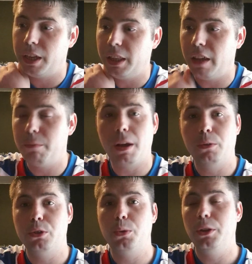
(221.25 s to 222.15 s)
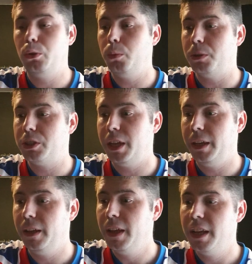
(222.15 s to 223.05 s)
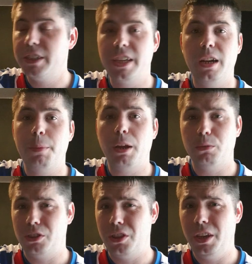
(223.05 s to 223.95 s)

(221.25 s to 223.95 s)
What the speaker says: Left back was 22%, centre back was